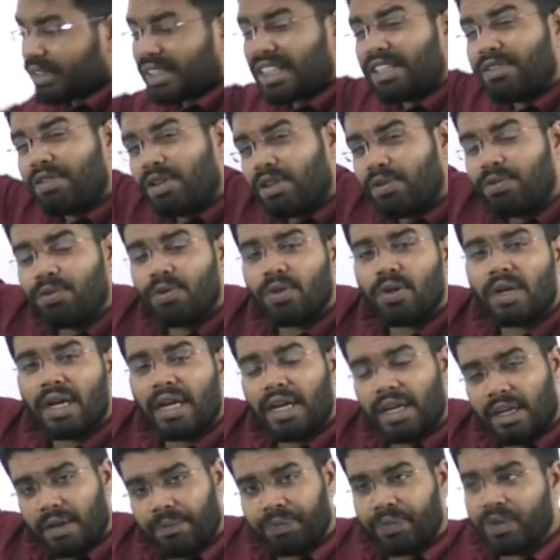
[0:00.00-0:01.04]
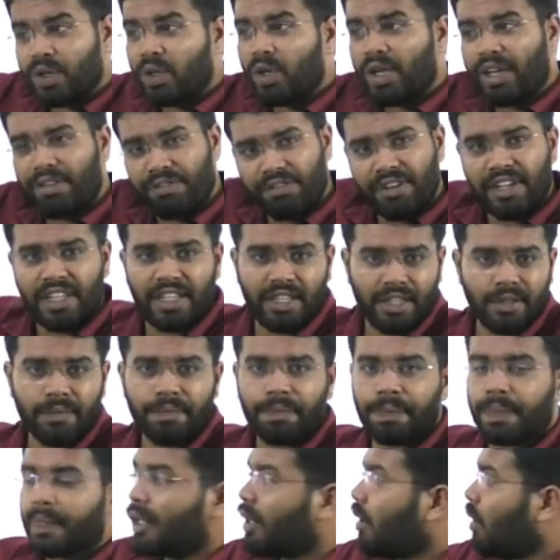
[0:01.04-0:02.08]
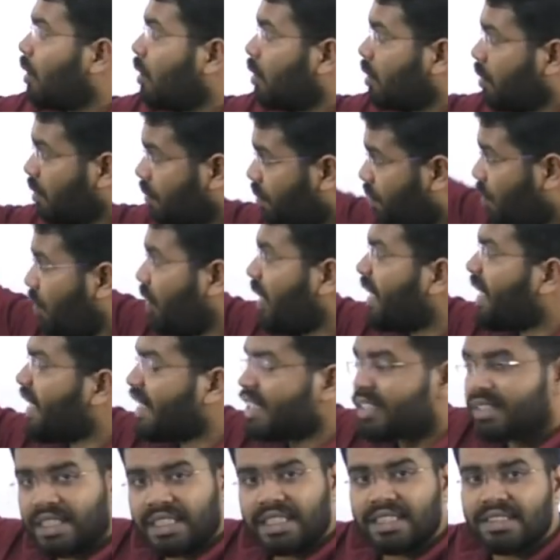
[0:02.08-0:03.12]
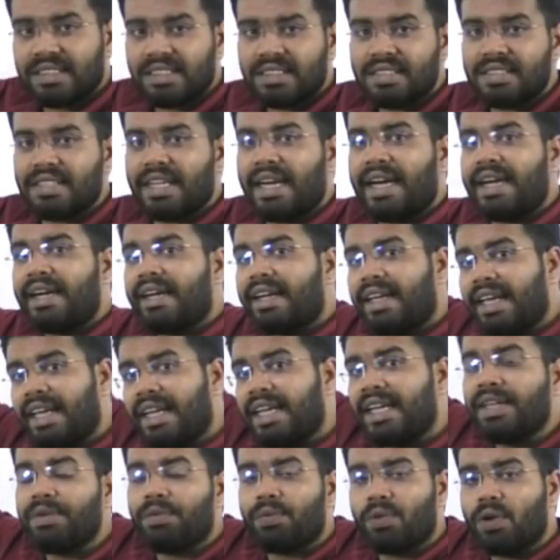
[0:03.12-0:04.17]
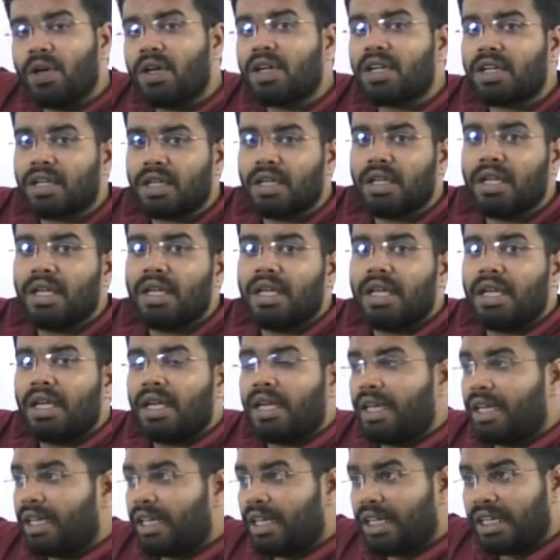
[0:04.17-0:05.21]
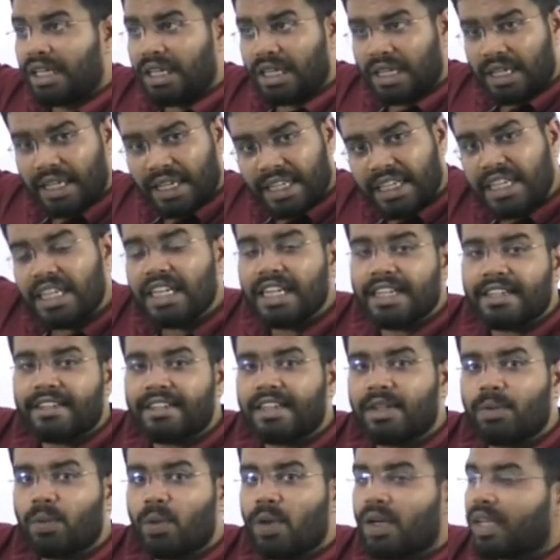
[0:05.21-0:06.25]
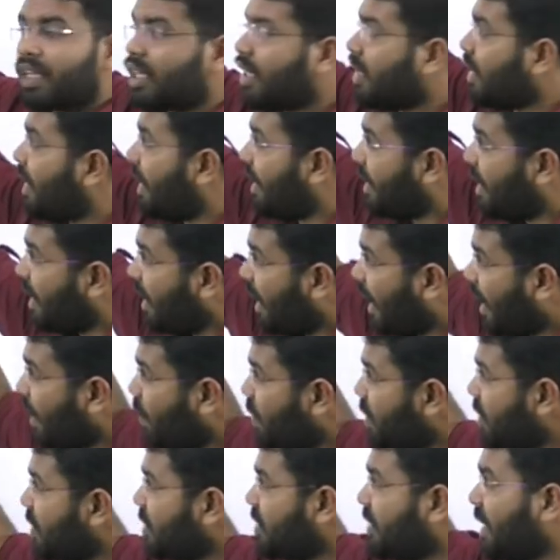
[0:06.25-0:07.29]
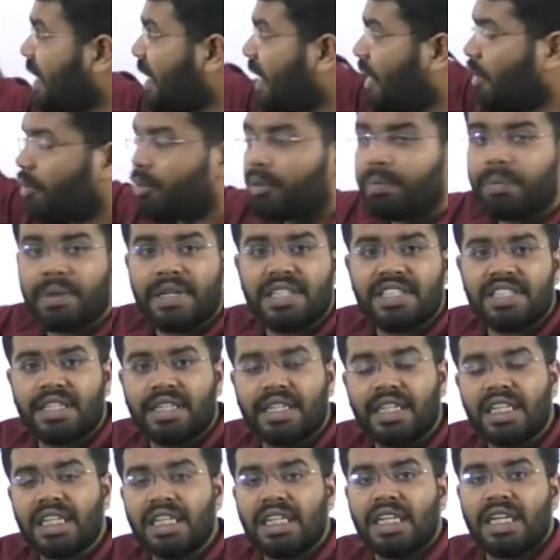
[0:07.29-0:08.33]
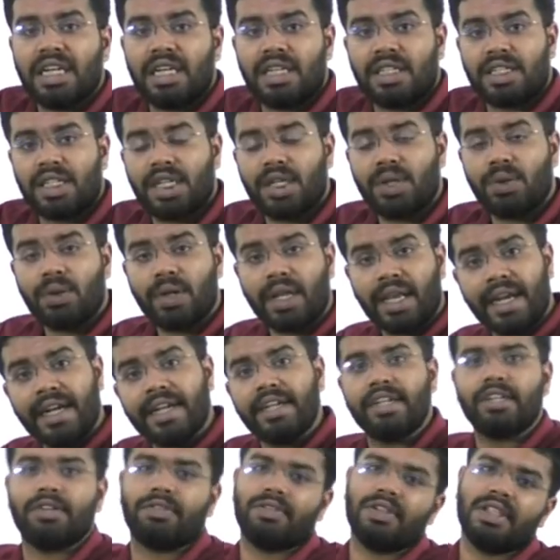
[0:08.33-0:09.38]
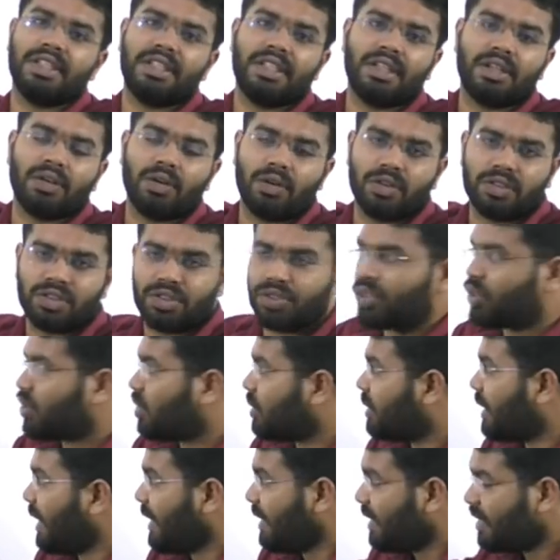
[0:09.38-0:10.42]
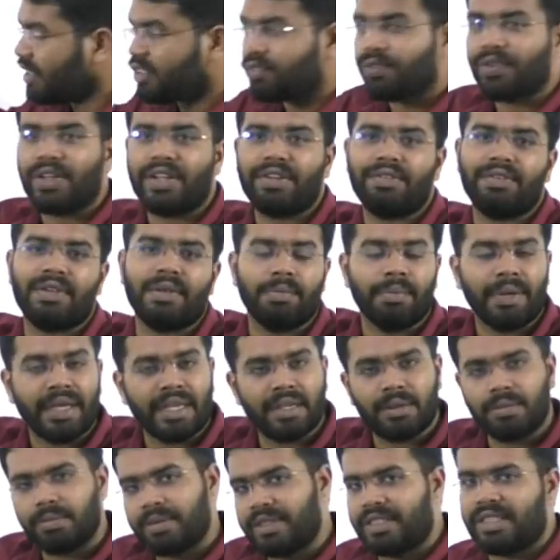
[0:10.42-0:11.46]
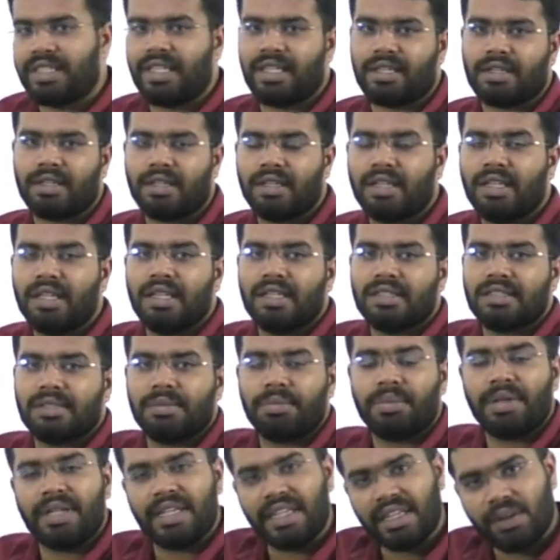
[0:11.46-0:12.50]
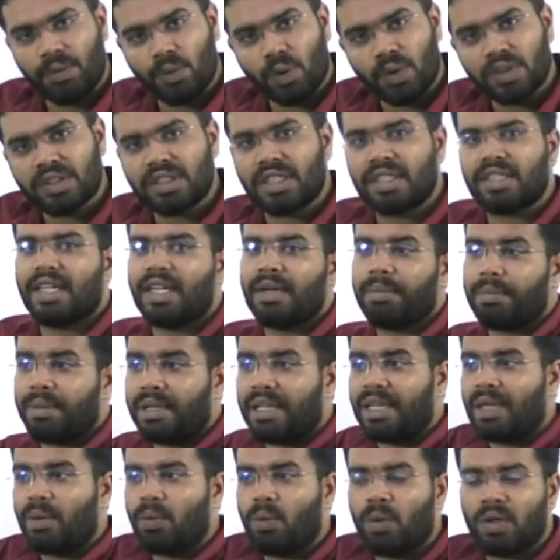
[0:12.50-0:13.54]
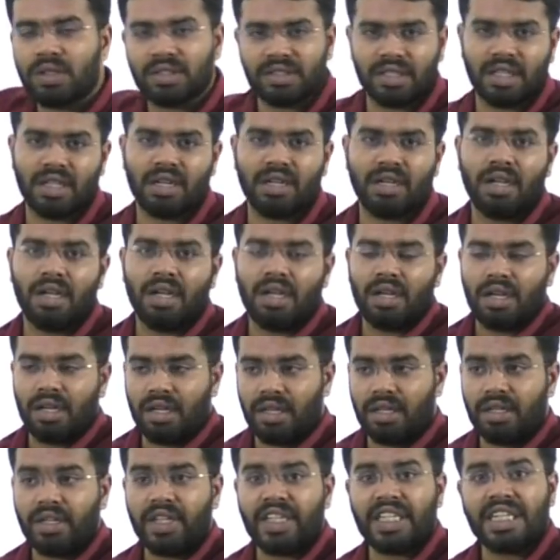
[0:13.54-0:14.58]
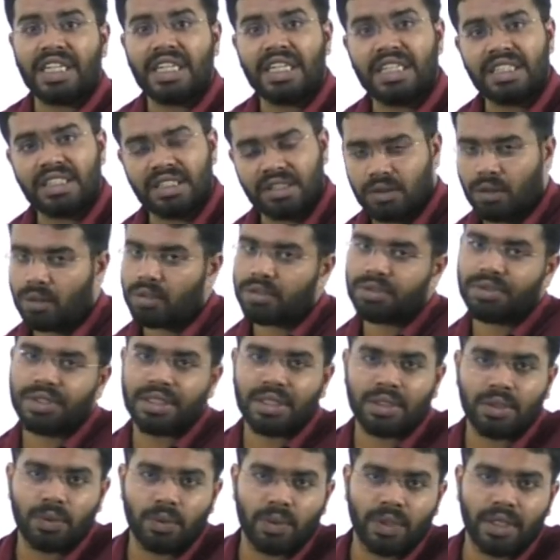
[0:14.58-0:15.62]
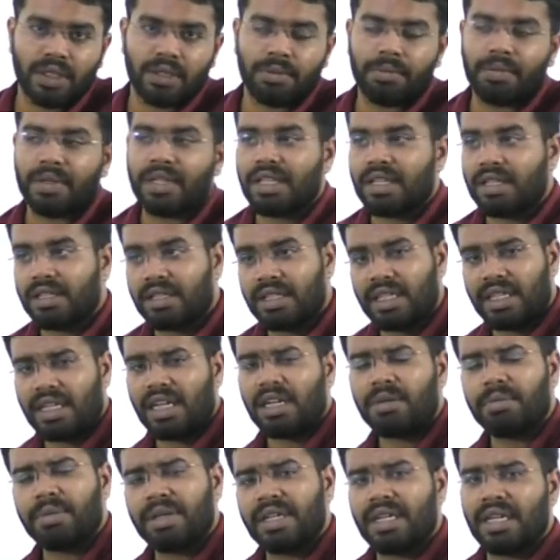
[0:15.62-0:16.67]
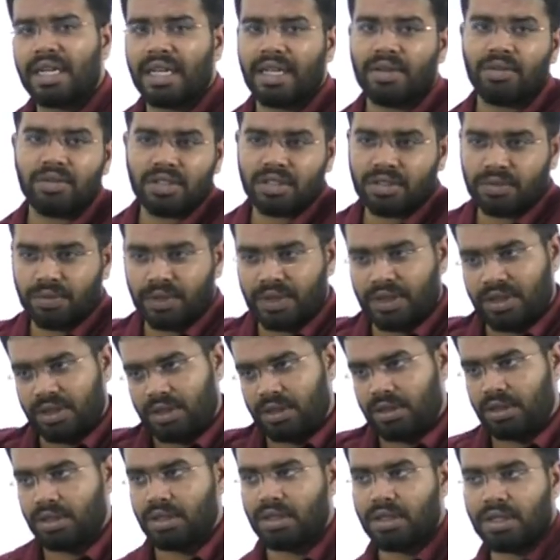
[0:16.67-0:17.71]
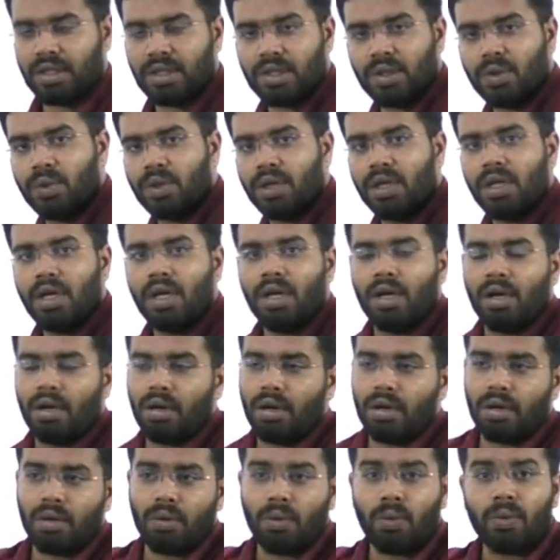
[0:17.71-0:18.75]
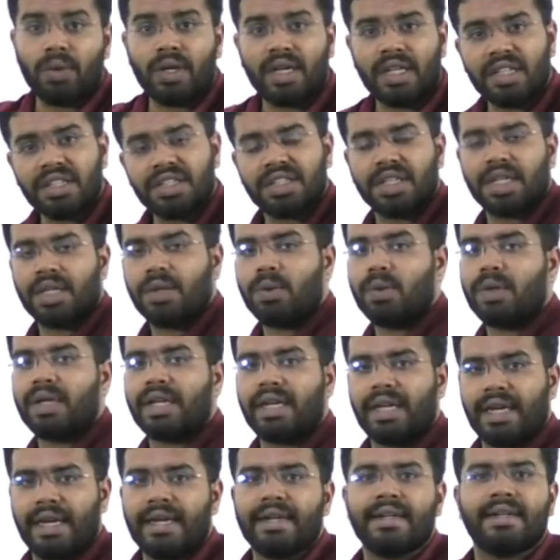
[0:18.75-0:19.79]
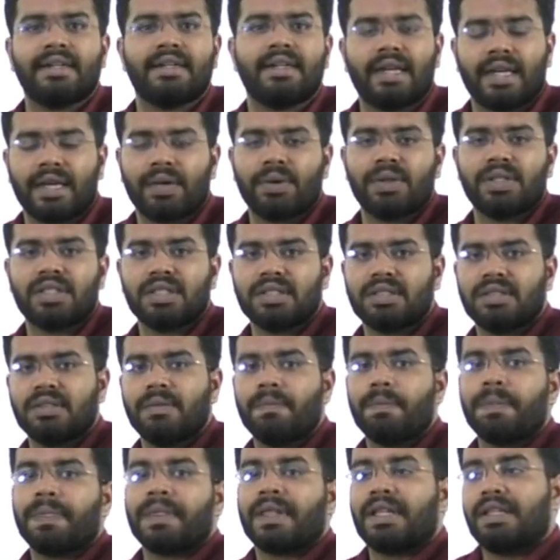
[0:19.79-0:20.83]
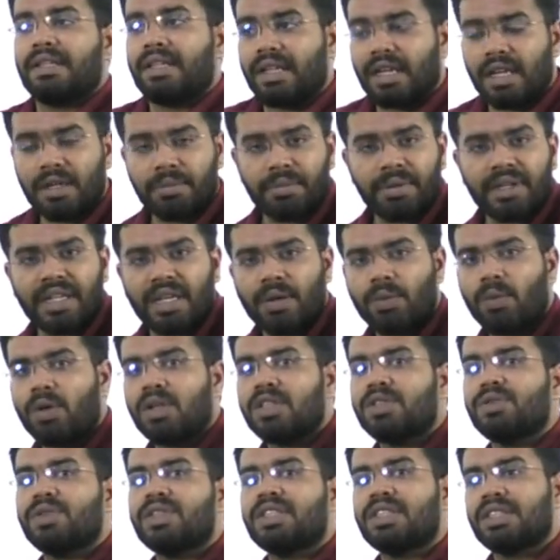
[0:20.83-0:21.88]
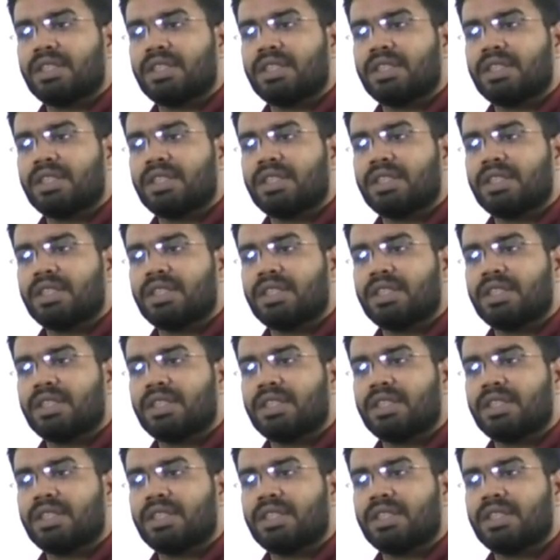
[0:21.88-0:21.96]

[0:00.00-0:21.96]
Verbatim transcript: is given for every year for Indian citizens and any work, any literary work in any languages that have been mentioned in Schedule 8 of the Indian Constitution. That is where we make mistake. See, many awards are there. Many awards are English is also included. There are many languages which include only the Scheduled 8 languages. There are many awards which